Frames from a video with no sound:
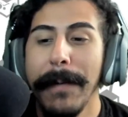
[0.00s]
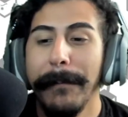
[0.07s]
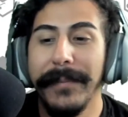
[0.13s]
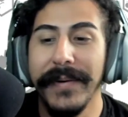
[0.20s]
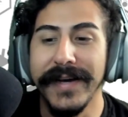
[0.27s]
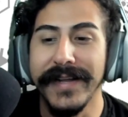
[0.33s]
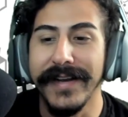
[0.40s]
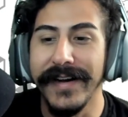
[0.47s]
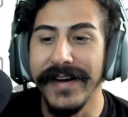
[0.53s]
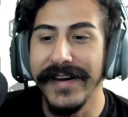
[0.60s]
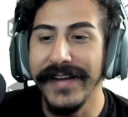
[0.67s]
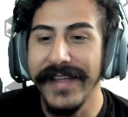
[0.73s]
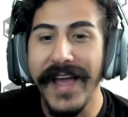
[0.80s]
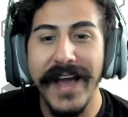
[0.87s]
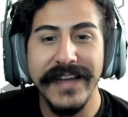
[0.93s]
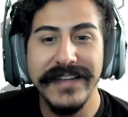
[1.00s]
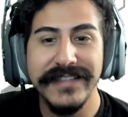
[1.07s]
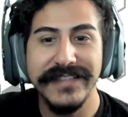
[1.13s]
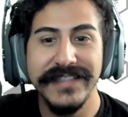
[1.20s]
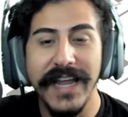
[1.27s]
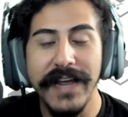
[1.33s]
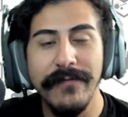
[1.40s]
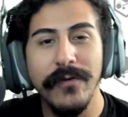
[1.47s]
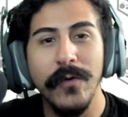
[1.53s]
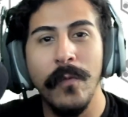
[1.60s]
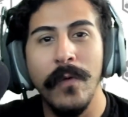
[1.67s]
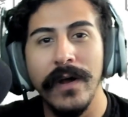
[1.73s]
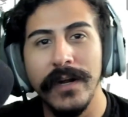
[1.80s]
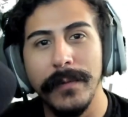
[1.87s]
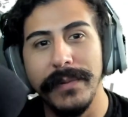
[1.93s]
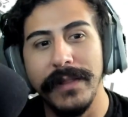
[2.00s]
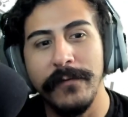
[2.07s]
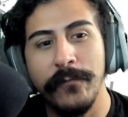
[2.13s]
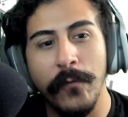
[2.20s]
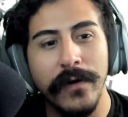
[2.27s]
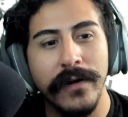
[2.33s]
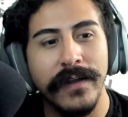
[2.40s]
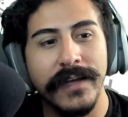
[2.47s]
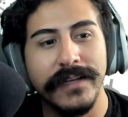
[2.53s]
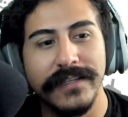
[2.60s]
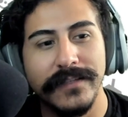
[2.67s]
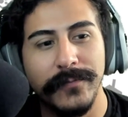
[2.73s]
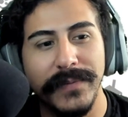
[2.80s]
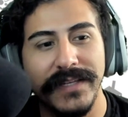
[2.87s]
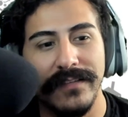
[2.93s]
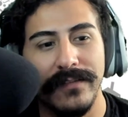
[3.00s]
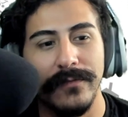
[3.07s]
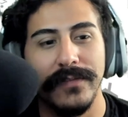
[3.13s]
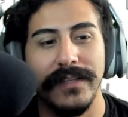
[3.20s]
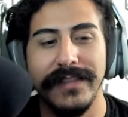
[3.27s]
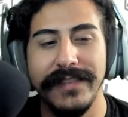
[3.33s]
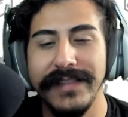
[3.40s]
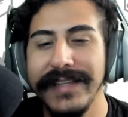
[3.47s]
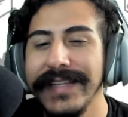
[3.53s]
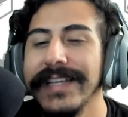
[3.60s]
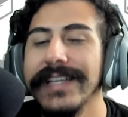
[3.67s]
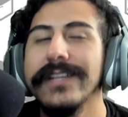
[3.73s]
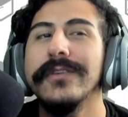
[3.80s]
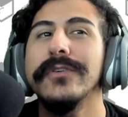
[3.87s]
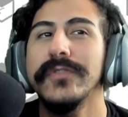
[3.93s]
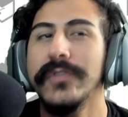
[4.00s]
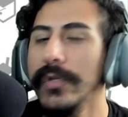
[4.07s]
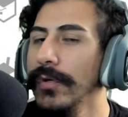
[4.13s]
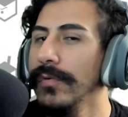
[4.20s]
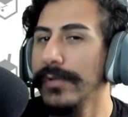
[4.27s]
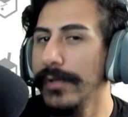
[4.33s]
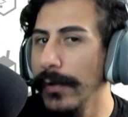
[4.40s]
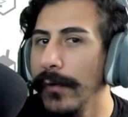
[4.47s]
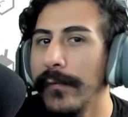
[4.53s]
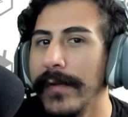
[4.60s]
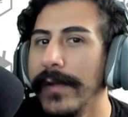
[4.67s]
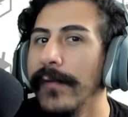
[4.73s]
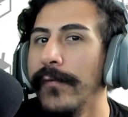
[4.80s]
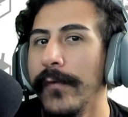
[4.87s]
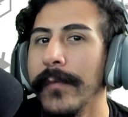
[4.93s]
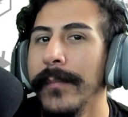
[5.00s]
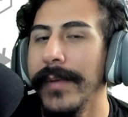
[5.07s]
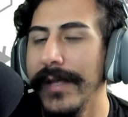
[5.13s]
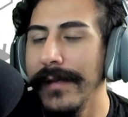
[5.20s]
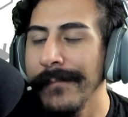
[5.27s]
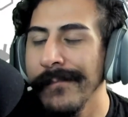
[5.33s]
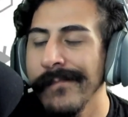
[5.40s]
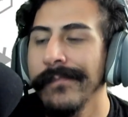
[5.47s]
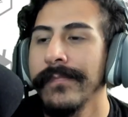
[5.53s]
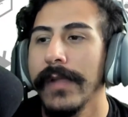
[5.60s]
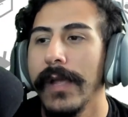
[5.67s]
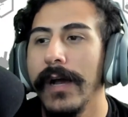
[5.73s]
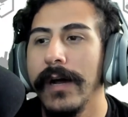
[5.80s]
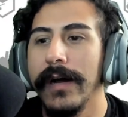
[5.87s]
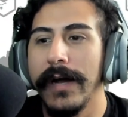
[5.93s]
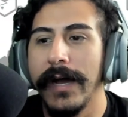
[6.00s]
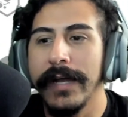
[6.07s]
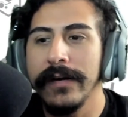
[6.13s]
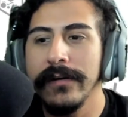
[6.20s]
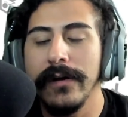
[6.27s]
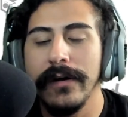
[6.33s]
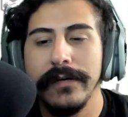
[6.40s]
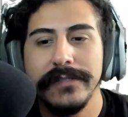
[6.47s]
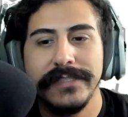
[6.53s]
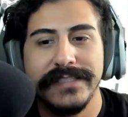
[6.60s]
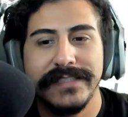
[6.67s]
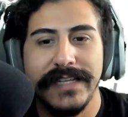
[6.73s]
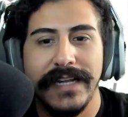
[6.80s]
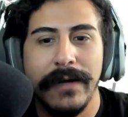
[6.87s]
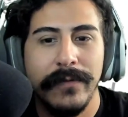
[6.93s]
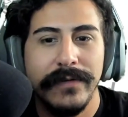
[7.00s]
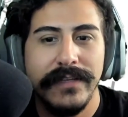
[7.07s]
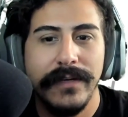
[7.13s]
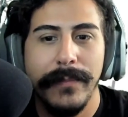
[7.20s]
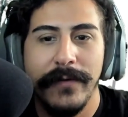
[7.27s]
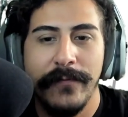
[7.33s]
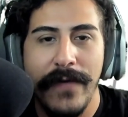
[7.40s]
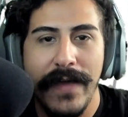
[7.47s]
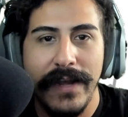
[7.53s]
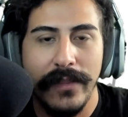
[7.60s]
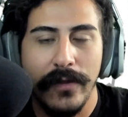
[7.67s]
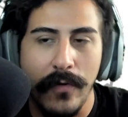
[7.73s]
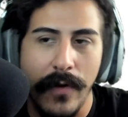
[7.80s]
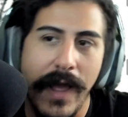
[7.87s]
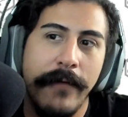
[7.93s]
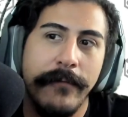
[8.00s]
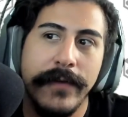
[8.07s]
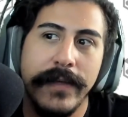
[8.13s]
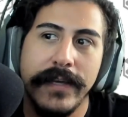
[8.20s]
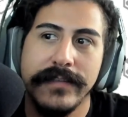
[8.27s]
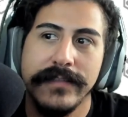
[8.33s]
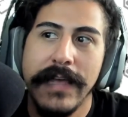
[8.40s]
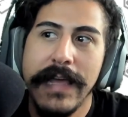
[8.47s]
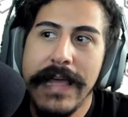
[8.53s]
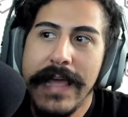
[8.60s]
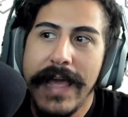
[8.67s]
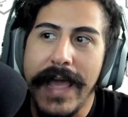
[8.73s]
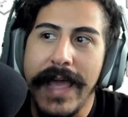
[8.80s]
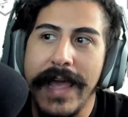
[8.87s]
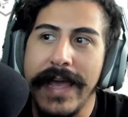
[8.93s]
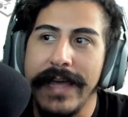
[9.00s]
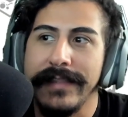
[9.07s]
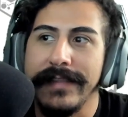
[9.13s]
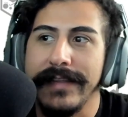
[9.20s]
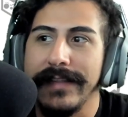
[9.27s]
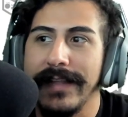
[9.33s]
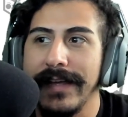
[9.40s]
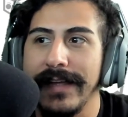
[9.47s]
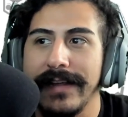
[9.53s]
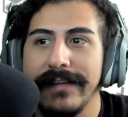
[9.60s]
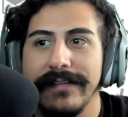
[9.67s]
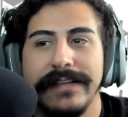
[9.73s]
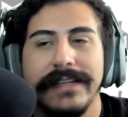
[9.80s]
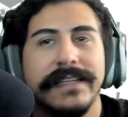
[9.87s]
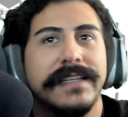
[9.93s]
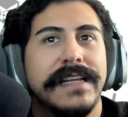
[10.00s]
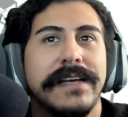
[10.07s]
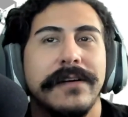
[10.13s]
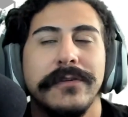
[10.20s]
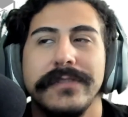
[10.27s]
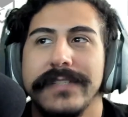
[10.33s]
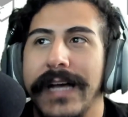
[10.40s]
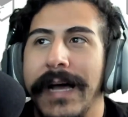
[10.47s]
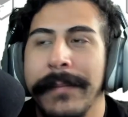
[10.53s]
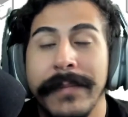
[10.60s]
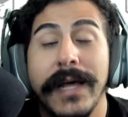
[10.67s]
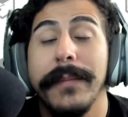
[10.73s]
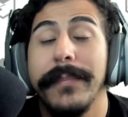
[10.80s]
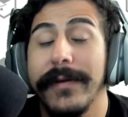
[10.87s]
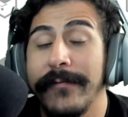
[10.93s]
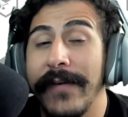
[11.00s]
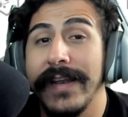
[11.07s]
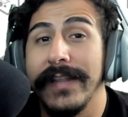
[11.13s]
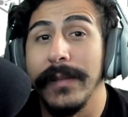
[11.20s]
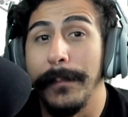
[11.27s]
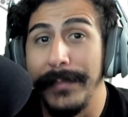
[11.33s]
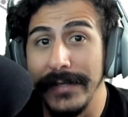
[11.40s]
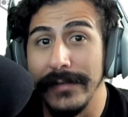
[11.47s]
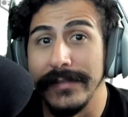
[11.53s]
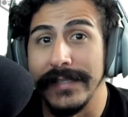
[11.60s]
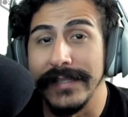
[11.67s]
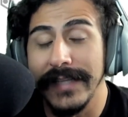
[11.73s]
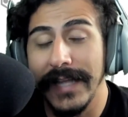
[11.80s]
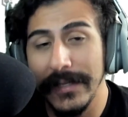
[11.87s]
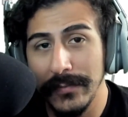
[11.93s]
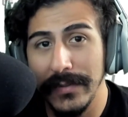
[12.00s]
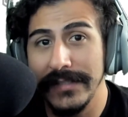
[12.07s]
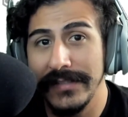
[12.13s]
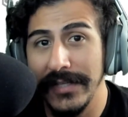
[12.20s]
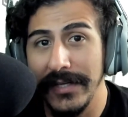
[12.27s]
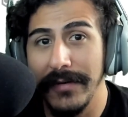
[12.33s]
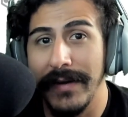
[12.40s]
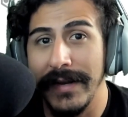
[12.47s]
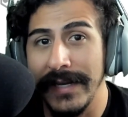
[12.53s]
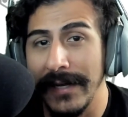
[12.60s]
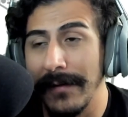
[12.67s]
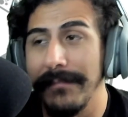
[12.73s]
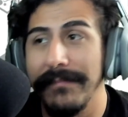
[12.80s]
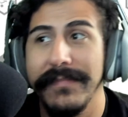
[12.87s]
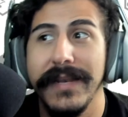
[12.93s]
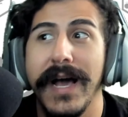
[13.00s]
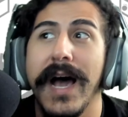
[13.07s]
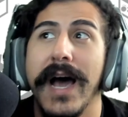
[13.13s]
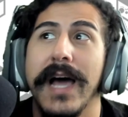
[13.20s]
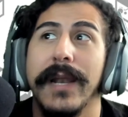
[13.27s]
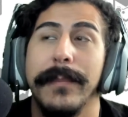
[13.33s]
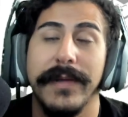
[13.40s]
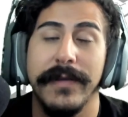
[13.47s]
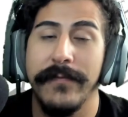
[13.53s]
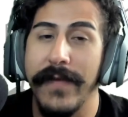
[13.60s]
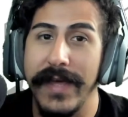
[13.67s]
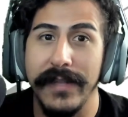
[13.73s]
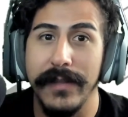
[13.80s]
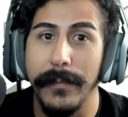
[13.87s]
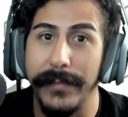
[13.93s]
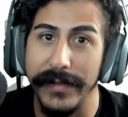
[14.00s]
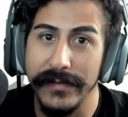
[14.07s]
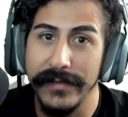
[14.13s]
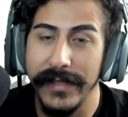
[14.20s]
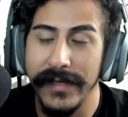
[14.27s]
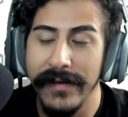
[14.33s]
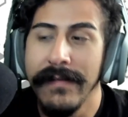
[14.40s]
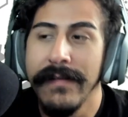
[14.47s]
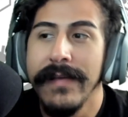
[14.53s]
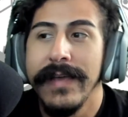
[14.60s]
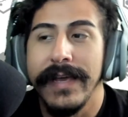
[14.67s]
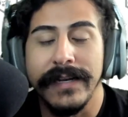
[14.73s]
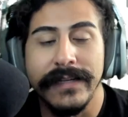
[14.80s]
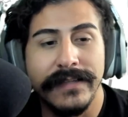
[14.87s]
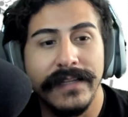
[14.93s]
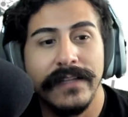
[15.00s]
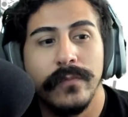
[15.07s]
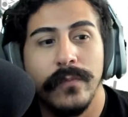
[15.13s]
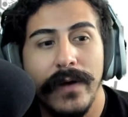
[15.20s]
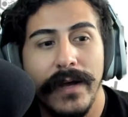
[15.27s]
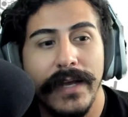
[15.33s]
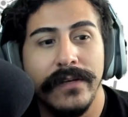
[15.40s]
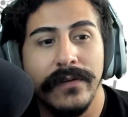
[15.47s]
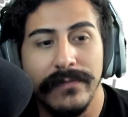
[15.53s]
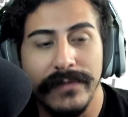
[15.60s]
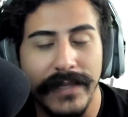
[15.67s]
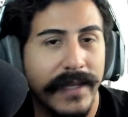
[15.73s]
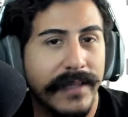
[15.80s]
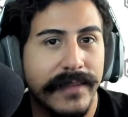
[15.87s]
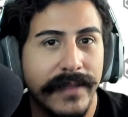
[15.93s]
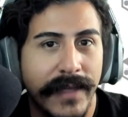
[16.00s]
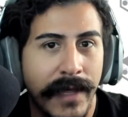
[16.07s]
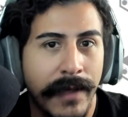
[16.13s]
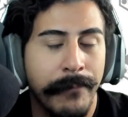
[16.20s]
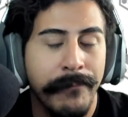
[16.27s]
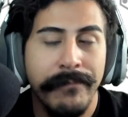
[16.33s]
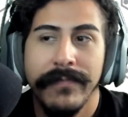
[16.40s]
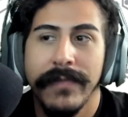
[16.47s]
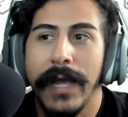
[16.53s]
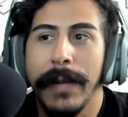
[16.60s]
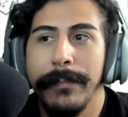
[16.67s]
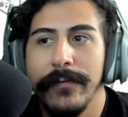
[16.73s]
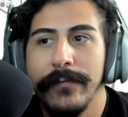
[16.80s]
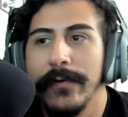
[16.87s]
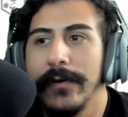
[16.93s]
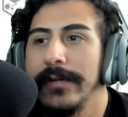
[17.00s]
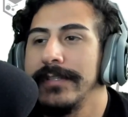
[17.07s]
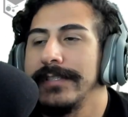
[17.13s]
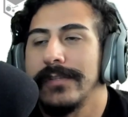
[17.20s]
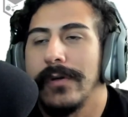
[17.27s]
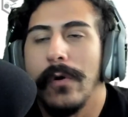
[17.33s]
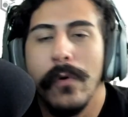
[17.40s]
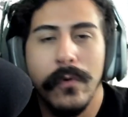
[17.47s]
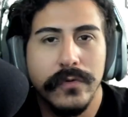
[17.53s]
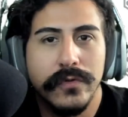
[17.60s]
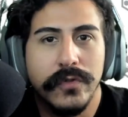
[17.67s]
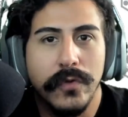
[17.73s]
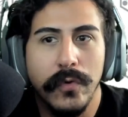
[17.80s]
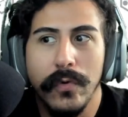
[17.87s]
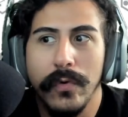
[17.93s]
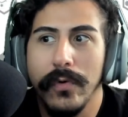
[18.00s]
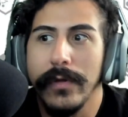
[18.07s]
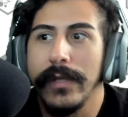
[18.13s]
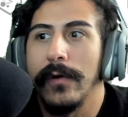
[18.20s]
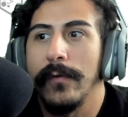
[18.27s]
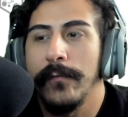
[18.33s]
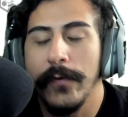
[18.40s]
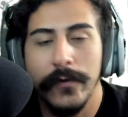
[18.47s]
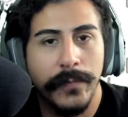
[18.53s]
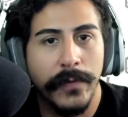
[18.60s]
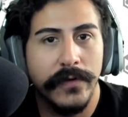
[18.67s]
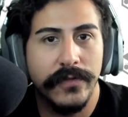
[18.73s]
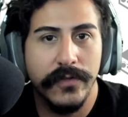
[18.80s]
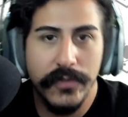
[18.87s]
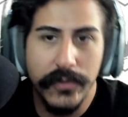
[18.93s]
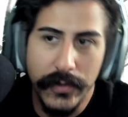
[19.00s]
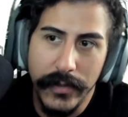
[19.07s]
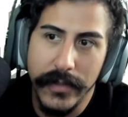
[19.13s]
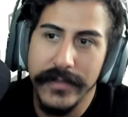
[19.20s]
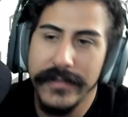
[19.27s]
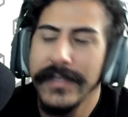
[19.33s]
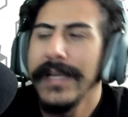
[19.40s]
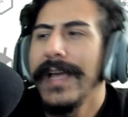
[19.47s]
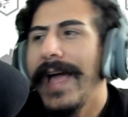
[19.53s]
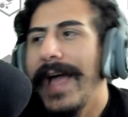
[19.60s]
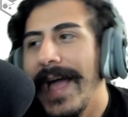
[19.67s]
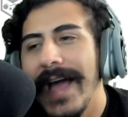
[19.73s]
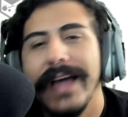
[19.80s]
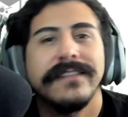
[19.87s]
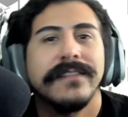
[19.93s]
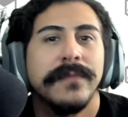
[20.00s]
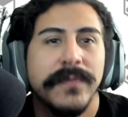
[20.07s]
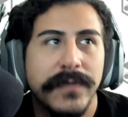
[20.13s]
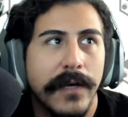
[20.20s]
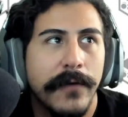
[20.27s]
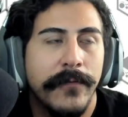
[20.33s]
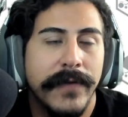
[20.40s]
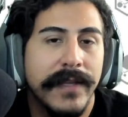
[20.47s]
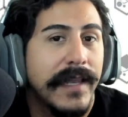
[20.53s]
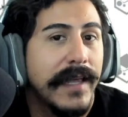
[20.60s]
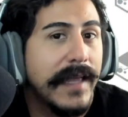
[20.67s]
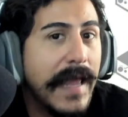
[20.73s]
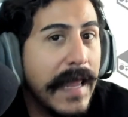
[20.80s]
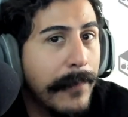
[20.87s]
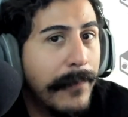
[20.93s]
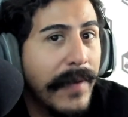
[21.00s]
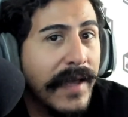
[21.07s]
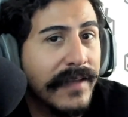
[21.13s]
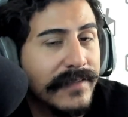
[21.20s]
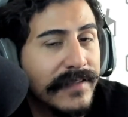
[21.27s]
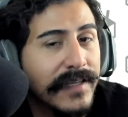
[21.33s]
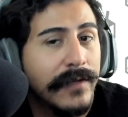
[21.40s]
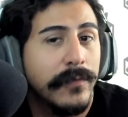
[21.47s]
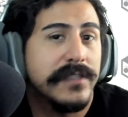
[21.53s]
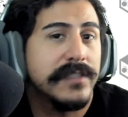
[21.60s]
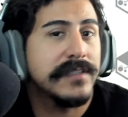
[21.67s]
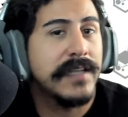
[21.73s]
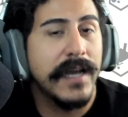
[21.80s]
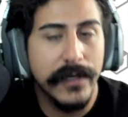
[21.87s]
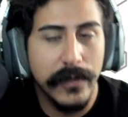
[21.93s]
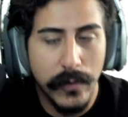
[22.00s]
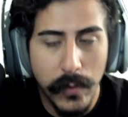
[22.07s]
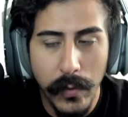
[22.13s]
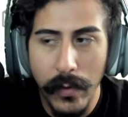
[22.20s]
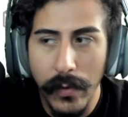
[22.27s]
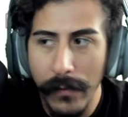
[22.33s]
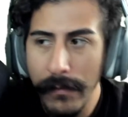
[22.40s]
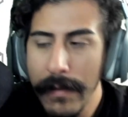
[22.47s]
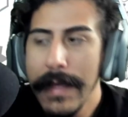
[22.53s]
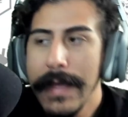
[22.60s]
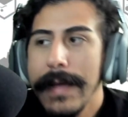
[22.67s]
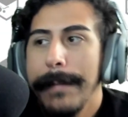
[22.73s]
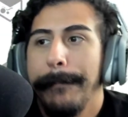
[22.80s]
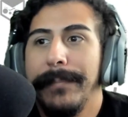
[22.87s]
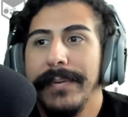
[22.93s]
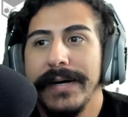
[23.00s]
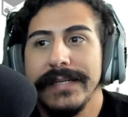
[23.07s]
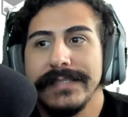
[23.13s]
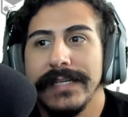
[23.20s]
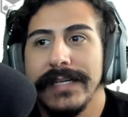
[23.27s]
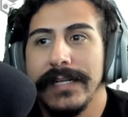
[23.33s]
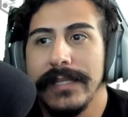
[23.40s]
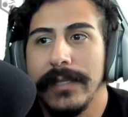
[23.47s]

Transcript: But, uh, yeah, I just never wanted to play Fortnite just because it was a little too goofy for me. Uh, I don't know, I was just, I wasn't a big fan of the graphics and the, like, it, it was, I'm not a big fan of the building. That's what I'll tell you right now. I'm not a big fan of the building, and I think that's why I don't like the game. I prefer just old school, you know, first-person shooters. Add some stuff in like Apex did, which is kind of cool. But, uh, the